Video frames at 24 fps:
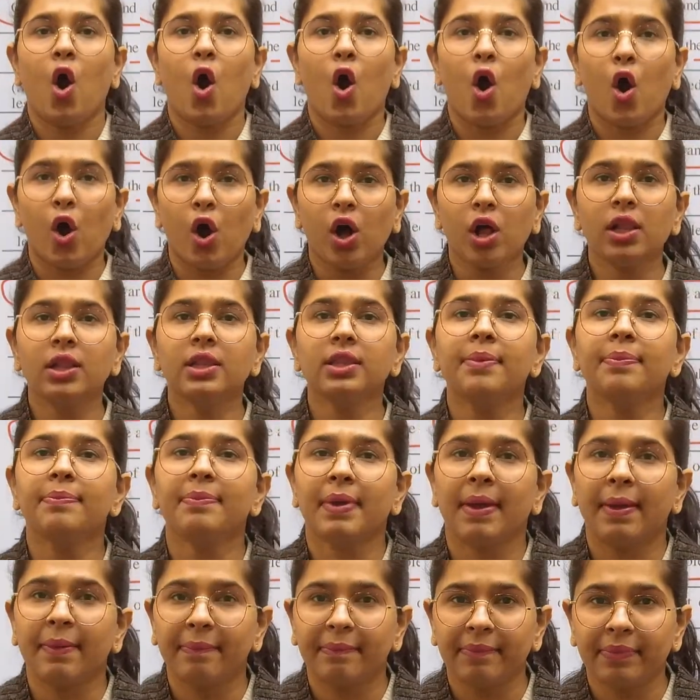all the
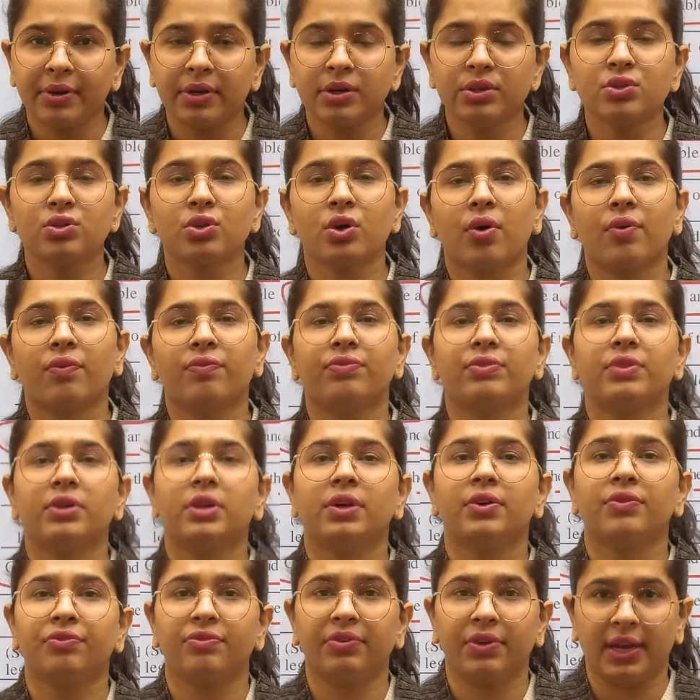members of the